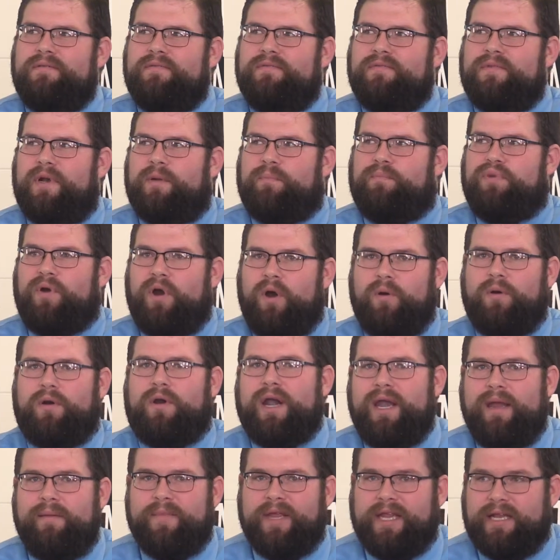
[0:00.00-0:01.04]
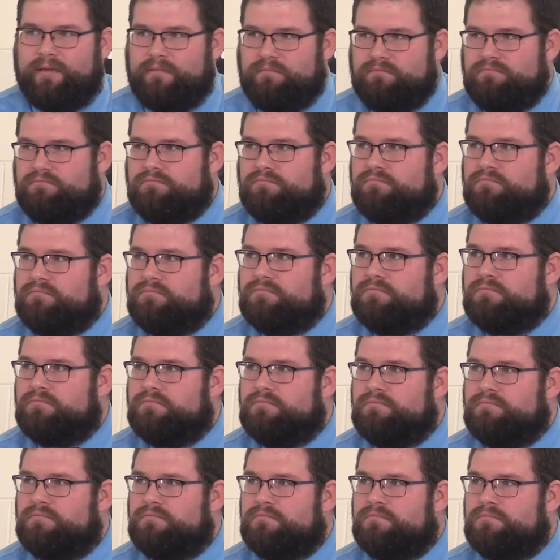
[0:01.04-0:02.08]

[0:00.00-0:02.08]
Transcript: They're programming. That's right.